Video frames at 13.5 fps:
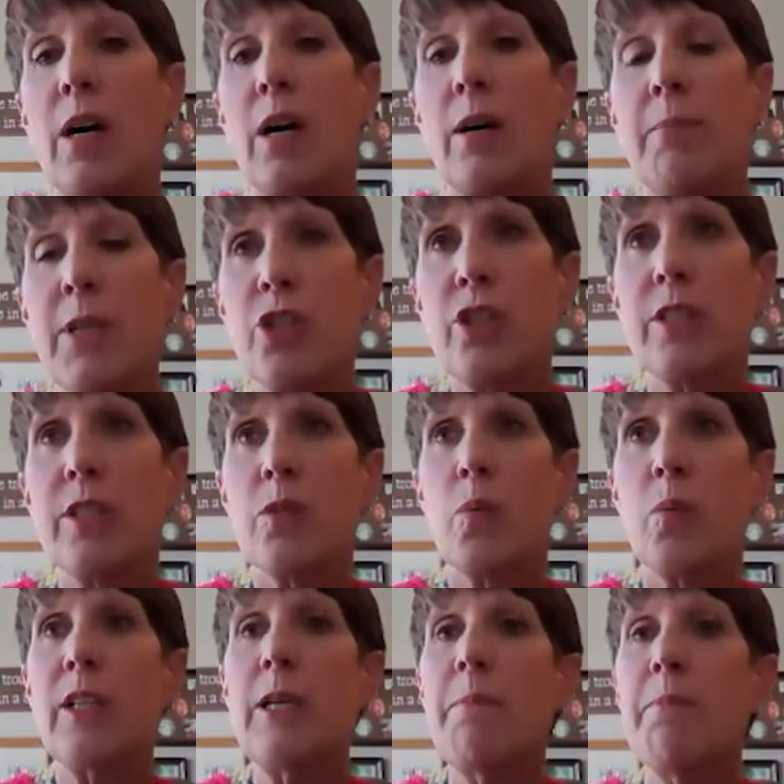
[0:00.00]
um, Mitchell, it's
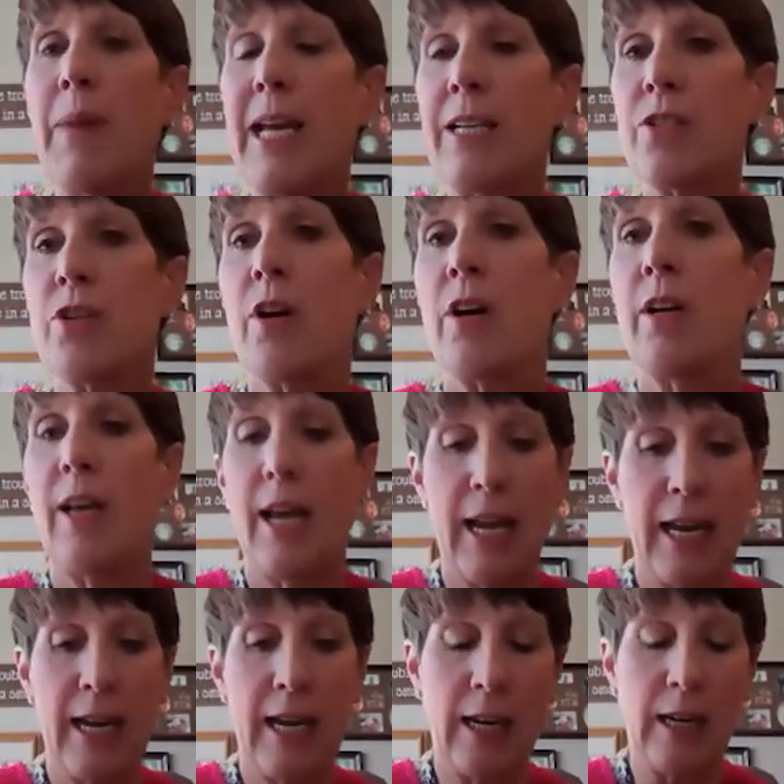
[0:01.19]
really based on
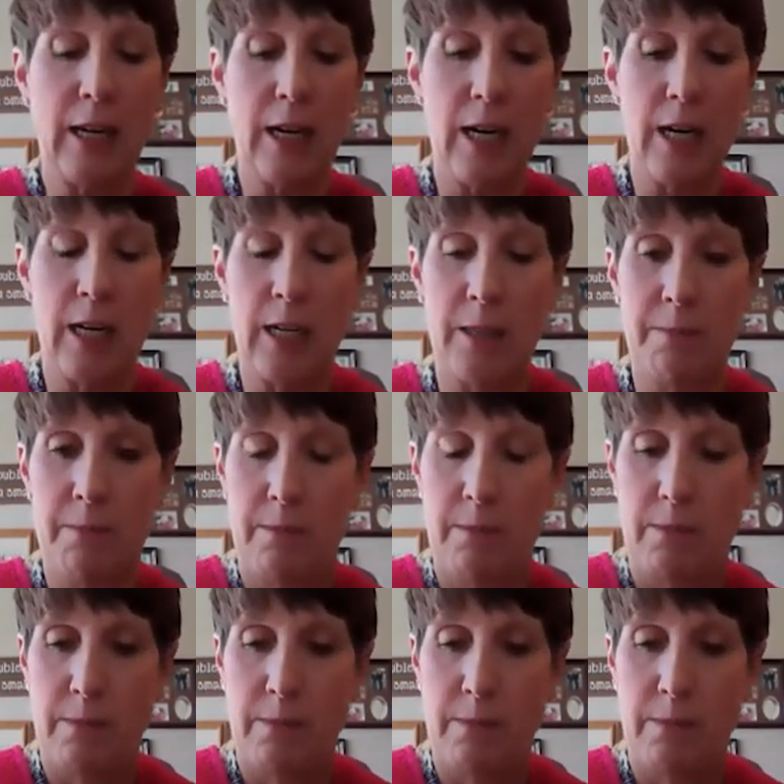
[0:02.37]
a, um,